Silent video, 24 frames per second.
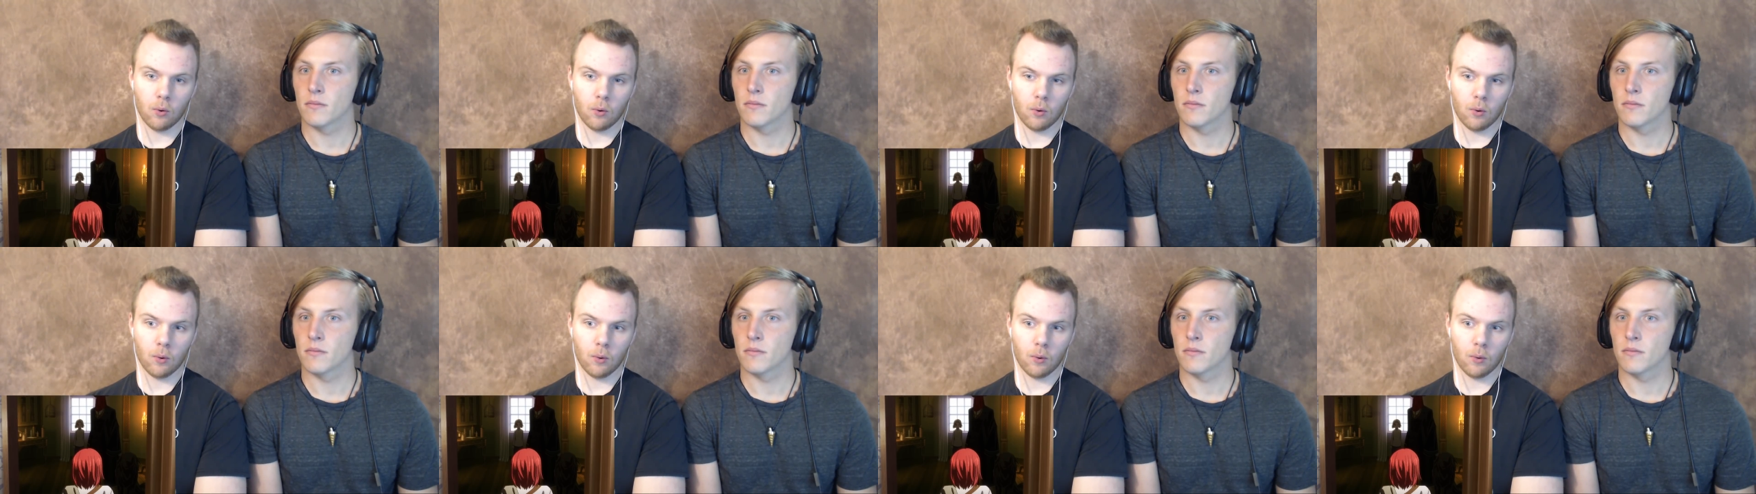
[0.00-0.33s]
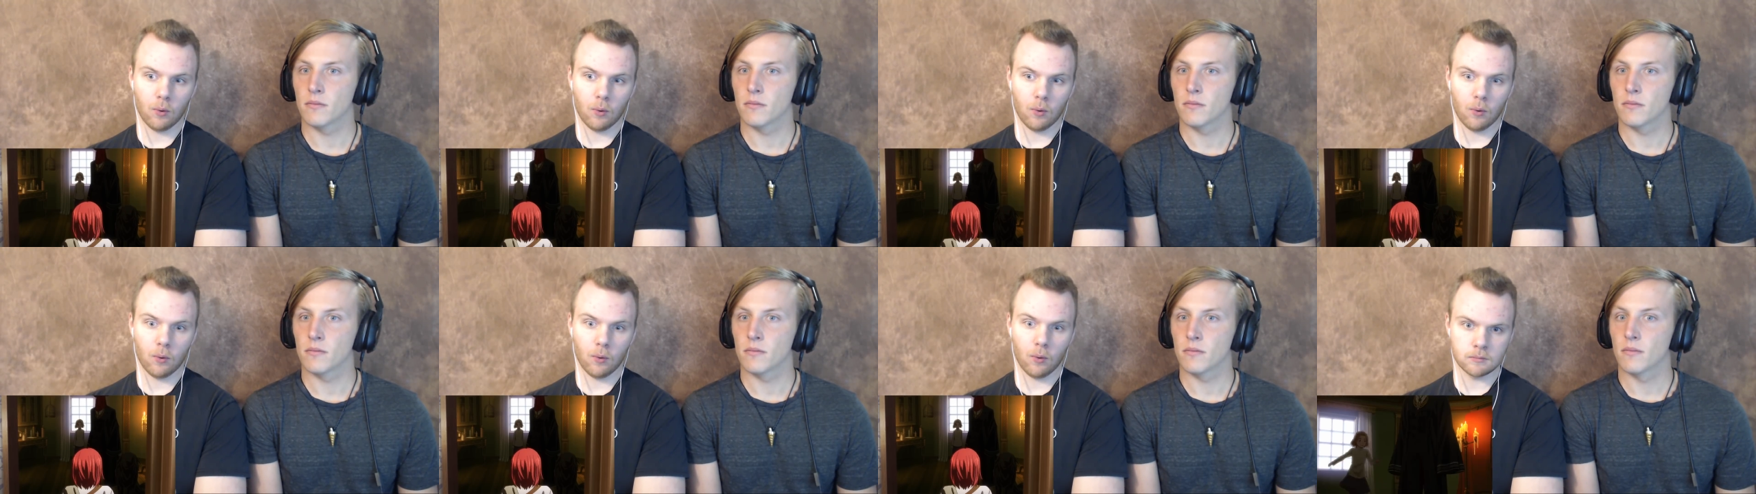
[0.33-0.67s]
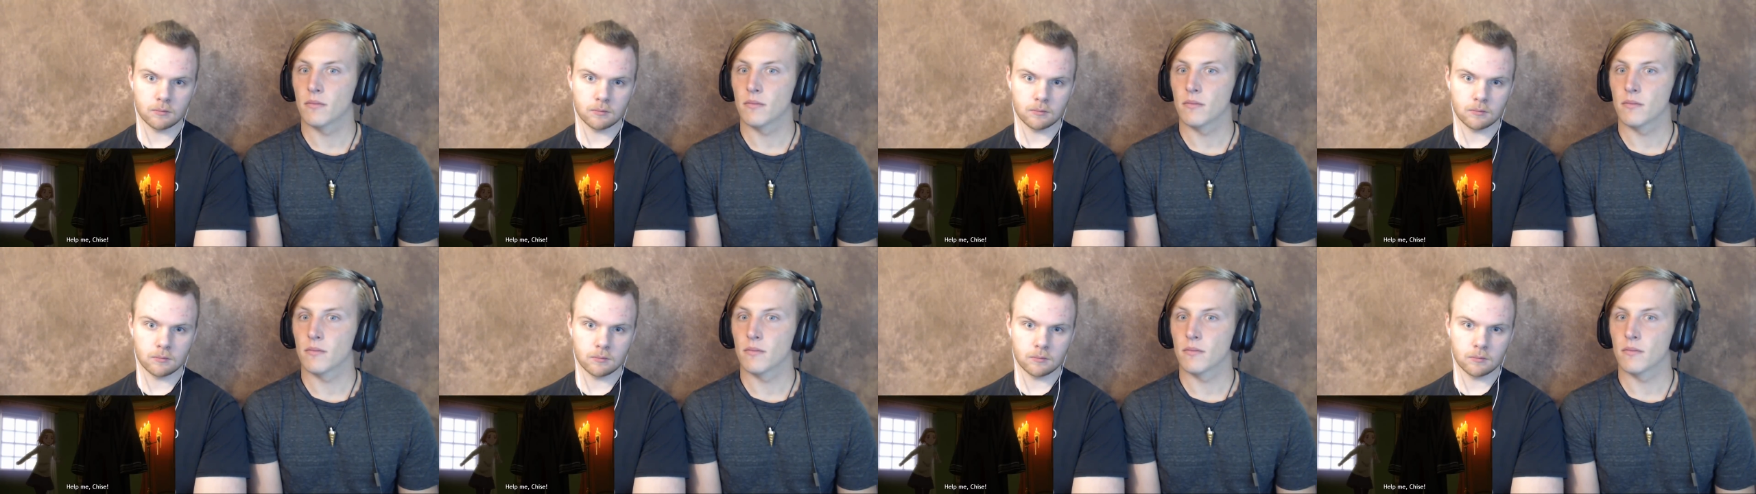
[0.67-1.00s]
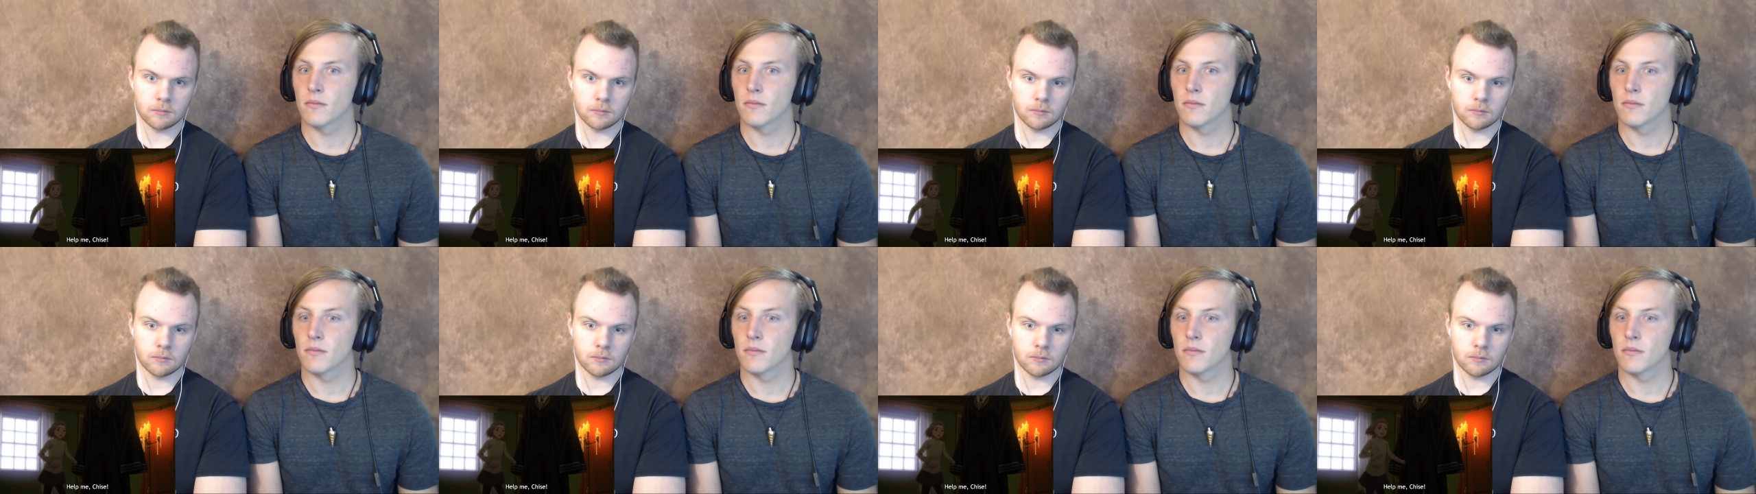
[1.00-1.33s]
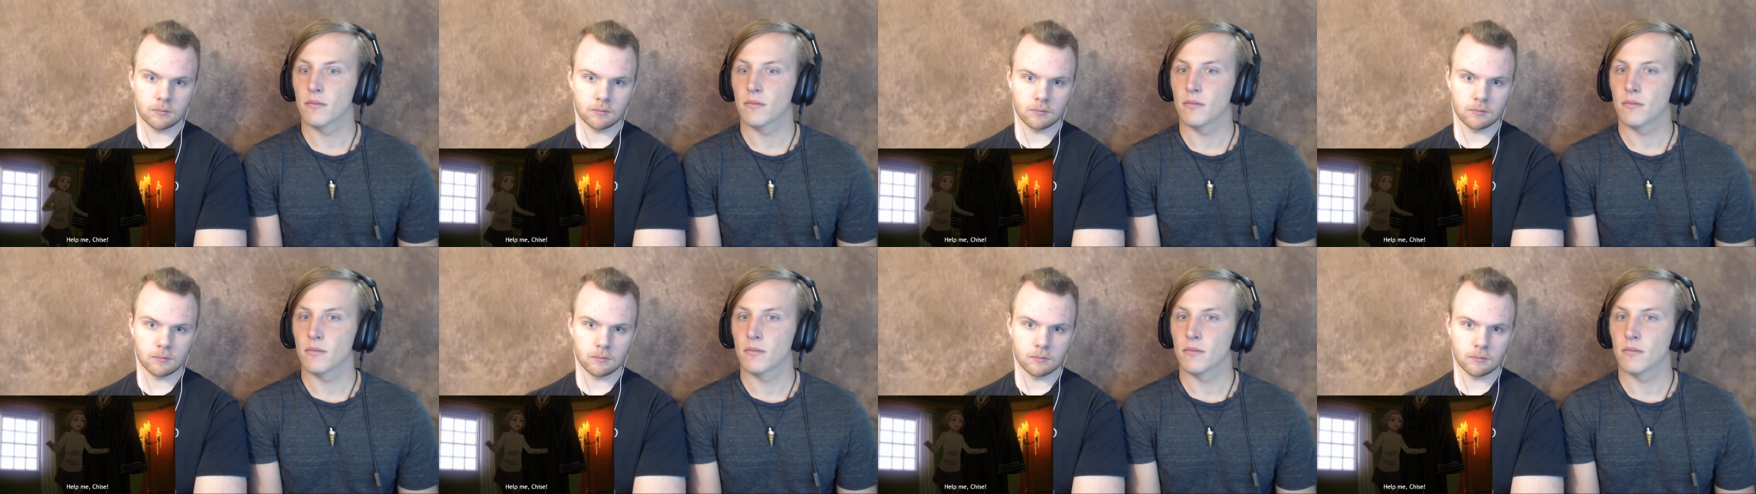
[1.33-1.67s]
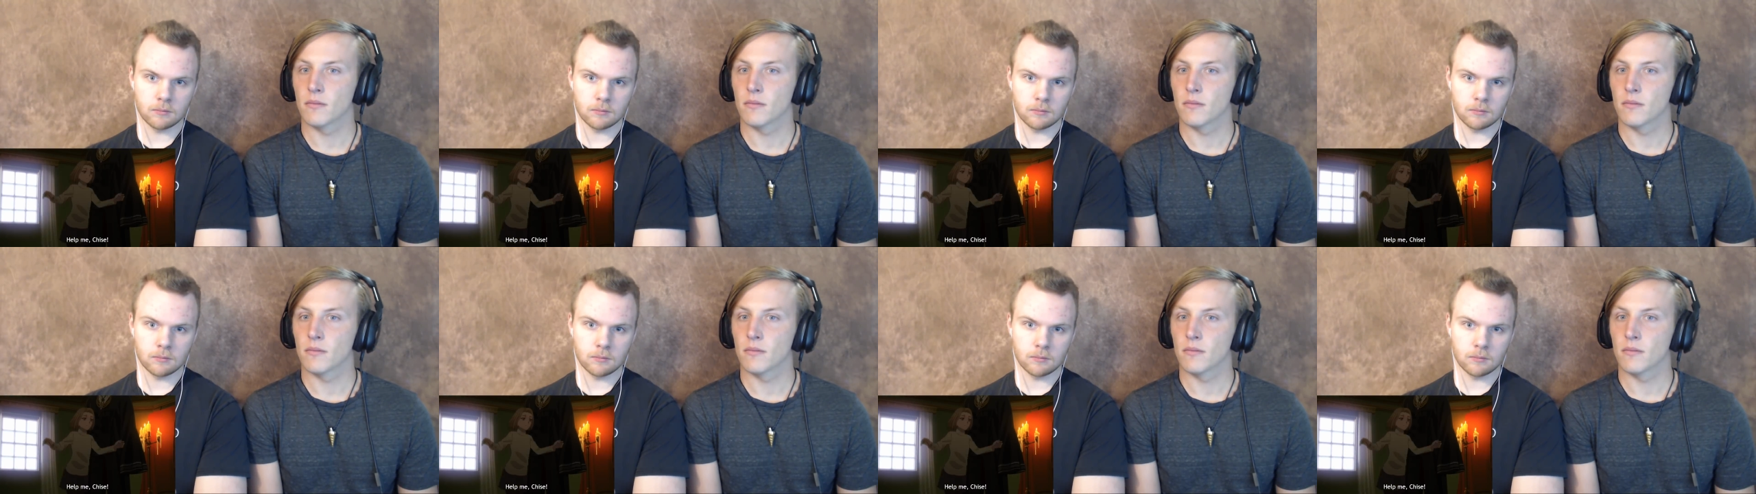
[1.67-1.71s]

[no speech]